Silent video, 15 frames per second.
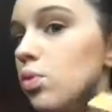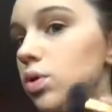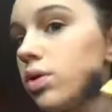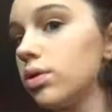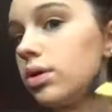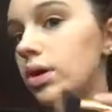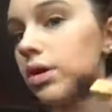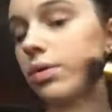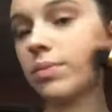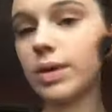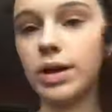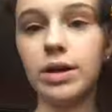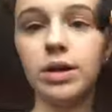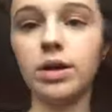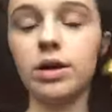a little
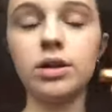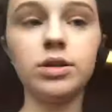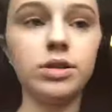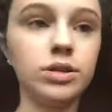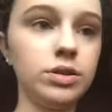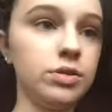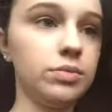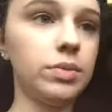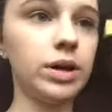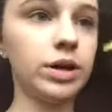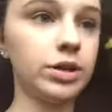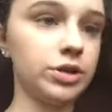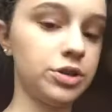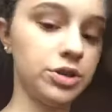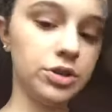bit, not too
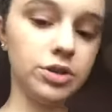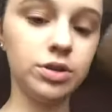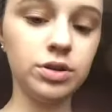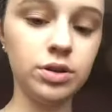much.